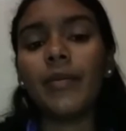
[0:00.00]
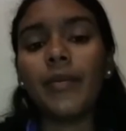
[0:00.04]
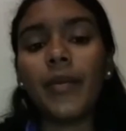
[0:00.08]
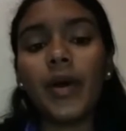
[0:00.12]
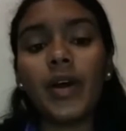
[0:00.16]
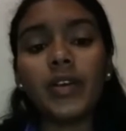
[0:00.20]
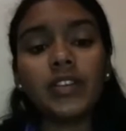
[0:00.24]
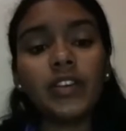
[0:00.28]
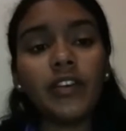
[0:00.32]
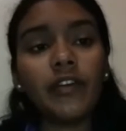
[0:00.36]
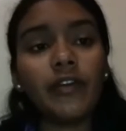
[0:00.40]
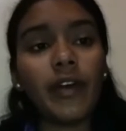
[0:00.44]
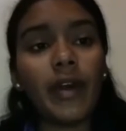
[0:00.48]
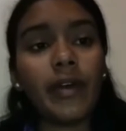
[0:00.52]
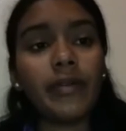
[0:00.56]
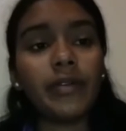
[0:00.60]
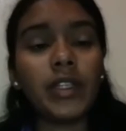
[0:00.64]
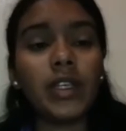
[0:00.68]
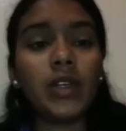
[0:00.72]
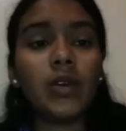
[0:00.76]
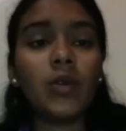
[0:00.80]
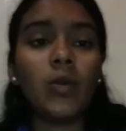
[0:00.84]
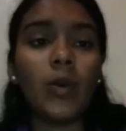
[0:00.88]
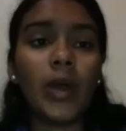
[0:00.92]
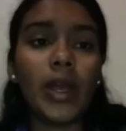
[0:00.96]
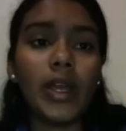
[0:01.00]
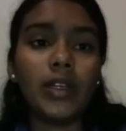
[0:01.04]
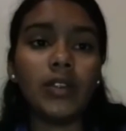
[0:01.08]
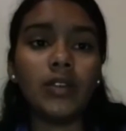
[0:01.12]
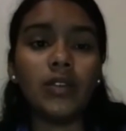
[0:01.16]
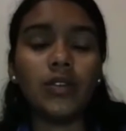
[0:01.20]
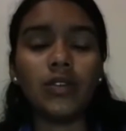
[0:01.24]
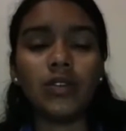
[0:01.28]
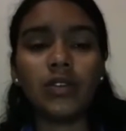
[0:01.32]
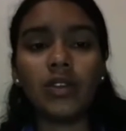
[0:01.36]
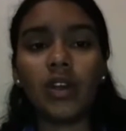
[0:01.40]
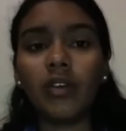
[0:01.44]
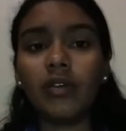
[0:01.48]
The most effective way
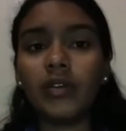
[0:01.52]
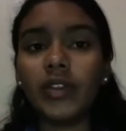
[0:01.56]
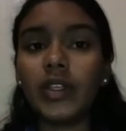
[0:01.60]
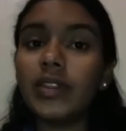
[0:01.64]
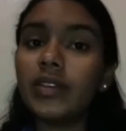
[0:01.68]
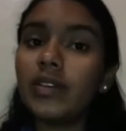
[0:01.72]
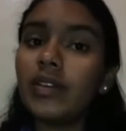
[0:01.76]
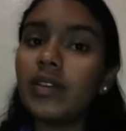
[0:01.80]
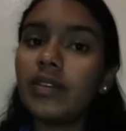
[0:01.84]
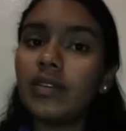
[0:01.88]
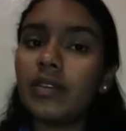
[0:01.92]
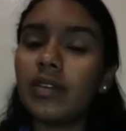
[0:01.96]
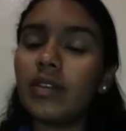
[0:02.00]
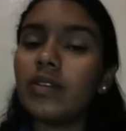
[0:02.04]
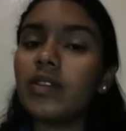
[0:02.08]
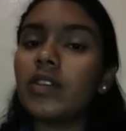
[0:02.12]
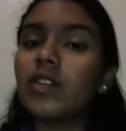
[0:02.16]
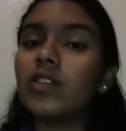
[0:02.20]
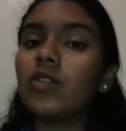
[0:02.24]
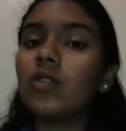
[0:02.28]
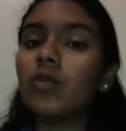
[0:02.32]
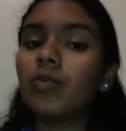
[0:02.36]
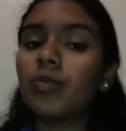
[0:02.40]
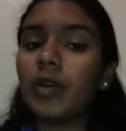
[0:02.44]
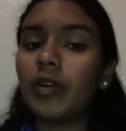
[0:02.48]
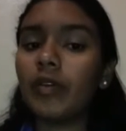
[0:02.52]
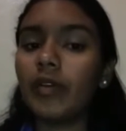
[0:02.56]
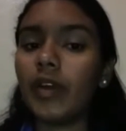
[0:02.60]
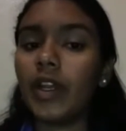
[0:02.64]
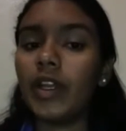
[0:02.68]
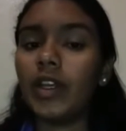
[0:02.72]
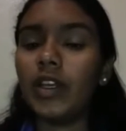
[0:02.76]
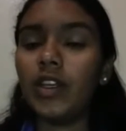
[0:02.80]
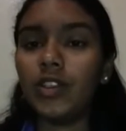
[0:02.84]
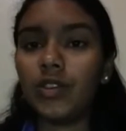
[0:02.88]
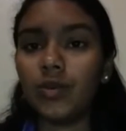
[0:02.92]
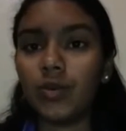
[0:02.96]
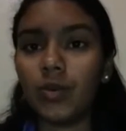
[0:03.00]
to solve this disease is to
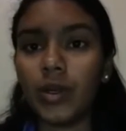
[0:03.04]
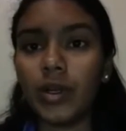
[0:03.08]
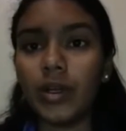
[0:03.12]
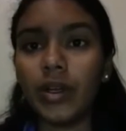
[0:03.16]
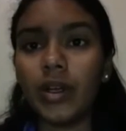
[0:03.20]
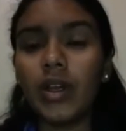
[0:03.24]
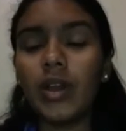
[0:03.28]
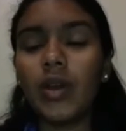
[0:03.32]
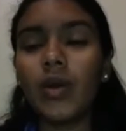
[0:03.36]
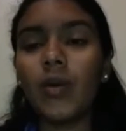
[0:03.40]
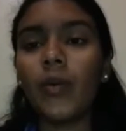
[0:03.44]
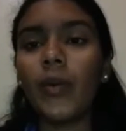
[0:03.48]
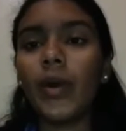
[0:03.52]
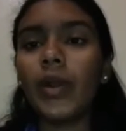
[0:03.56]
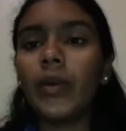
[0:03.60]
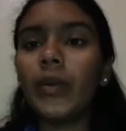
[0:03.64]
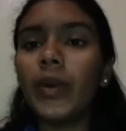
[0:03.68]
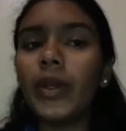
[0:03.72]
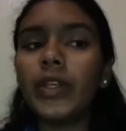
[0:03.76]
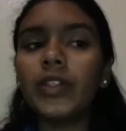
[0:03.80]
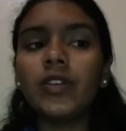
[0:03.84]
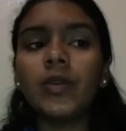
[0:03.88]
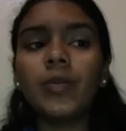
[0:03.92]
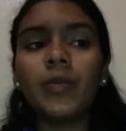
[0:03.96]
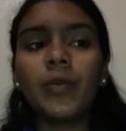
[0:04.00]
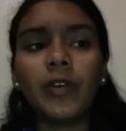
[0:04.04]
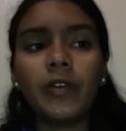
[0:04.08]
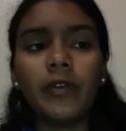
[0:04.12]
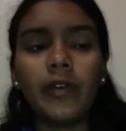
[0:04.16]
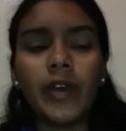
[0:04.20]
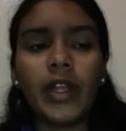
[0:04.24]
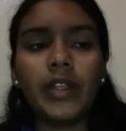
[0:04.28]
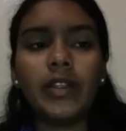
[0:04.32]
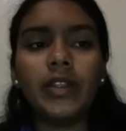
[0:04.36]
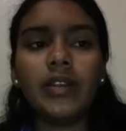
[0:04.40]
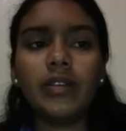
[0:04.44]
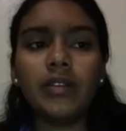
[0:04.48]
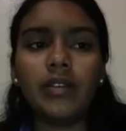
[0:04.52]
prevent each one. One way to
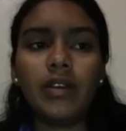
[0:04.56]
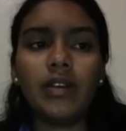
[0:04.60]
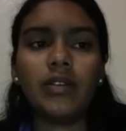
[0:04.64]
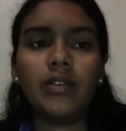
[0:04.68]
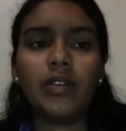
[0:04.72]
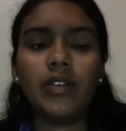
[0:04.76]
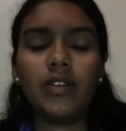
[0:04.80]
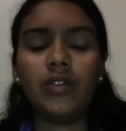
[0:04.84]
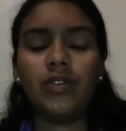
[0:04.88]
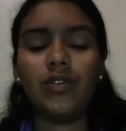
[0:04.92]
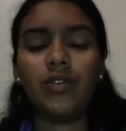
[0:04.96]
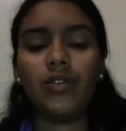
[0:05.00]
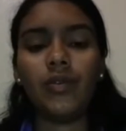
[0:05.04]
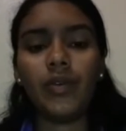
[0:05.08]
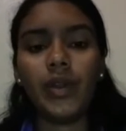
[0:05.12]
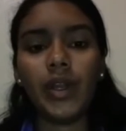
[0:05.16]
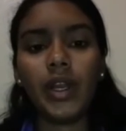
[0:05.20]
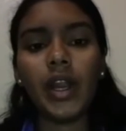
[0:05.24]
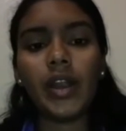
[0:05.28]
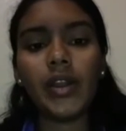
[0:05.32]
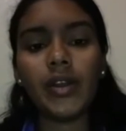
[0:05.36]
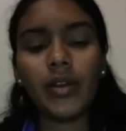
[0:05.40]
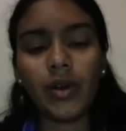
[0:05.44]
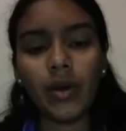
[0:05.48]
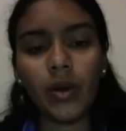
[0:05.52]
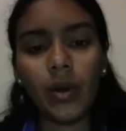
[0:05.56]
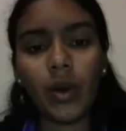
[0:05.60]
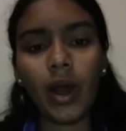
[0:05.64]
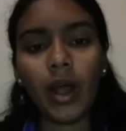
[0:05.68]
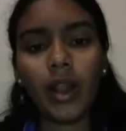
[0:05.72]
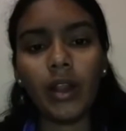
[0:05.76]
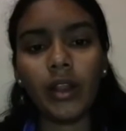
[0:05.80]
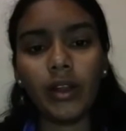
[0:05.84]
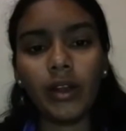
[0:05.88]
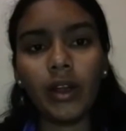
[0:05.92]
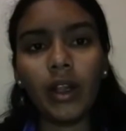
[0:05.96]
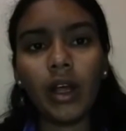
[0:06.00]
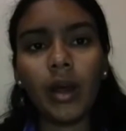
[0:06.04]
prevent disease is to read and know
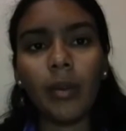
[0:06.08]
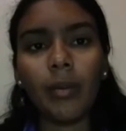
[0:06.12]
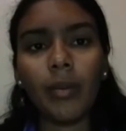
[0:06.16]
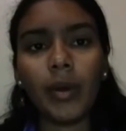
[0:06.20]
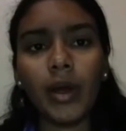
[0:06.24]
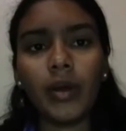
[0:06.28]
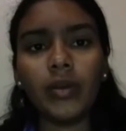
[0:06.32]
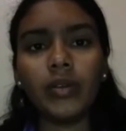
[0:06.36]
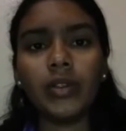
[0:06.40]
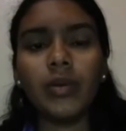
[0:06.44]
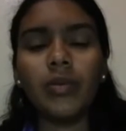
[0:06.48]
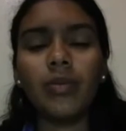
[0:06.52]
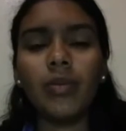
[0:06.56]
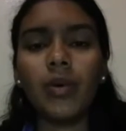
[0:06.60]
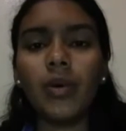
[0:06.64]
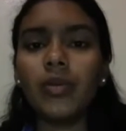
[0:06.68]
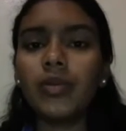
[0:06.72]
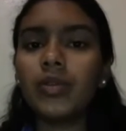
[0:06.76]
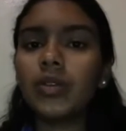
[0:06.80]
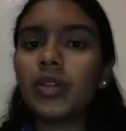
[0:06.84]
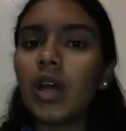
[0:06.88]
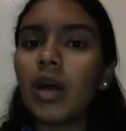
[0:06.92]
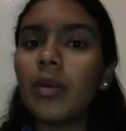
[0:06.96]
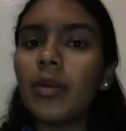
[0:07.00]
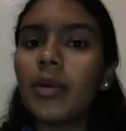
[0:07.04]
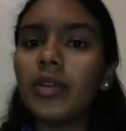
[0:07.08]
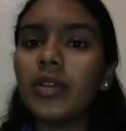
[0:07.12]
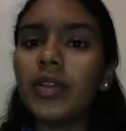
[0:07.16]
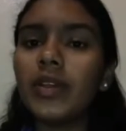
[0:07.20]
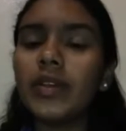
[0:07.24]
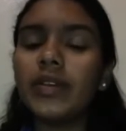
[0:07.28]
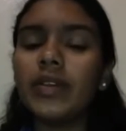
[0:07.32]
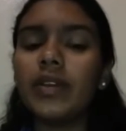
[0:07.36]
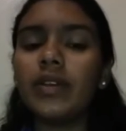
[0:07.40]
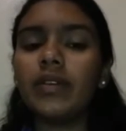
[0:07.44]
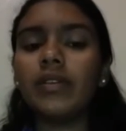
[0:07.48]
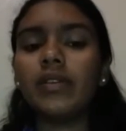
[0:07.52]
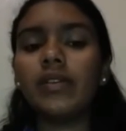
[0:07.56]
a little about the most common
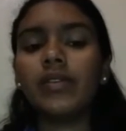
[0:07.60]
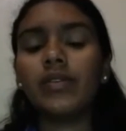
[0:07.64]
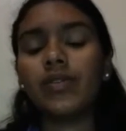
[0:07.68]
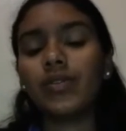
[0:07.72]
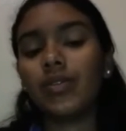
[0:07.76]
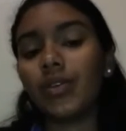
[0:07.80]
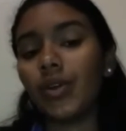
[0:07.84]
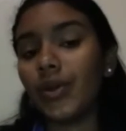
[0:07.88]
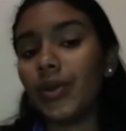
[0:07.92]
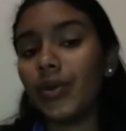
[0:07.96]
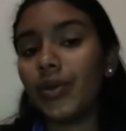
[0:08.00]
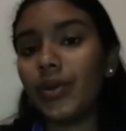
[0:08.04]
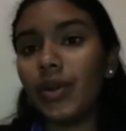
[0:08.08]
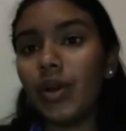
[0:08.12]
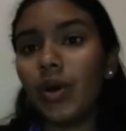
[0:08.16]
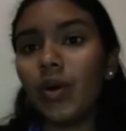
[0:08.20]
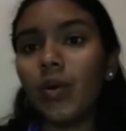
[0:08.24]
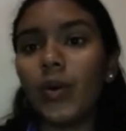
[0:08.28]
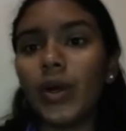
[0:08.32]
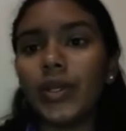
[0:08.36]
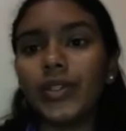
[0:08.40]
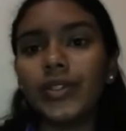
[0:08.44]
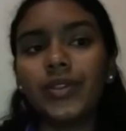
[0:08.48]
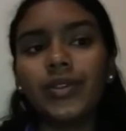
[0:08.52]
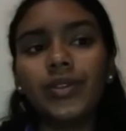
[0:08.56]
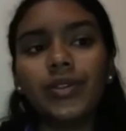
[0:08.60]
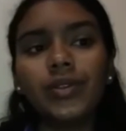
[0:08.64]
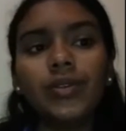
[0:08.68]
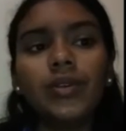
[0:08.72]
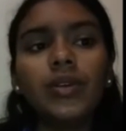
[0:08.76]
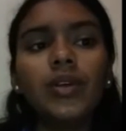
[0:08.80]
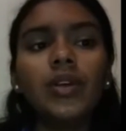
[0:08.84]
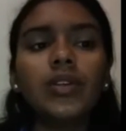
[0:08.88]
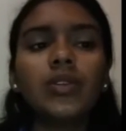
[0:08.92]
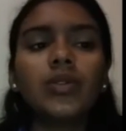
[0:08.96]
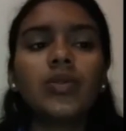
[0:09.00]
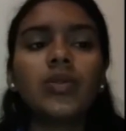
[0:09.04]
diseases so you know what to do